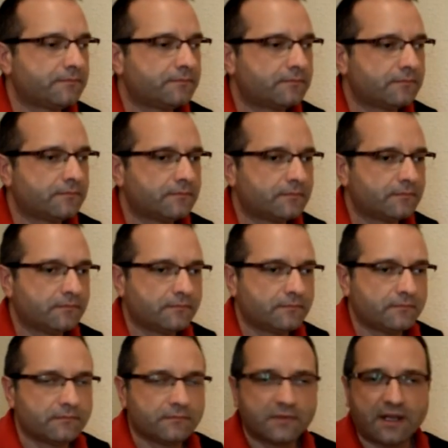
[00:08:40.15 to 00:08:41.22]
and
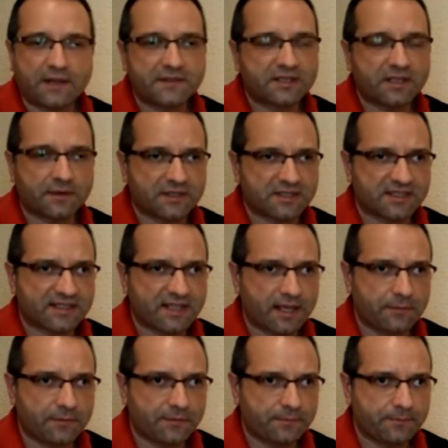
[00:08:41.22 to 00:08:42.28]
the sound is the
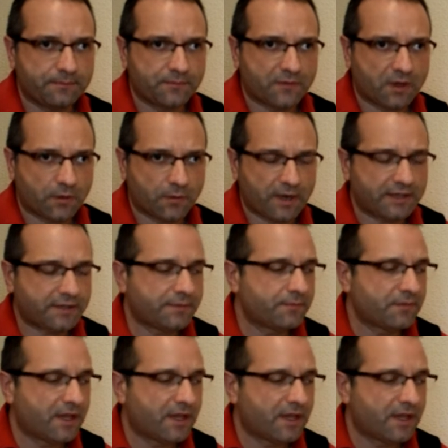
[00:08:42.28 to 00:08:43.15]
same. Alright?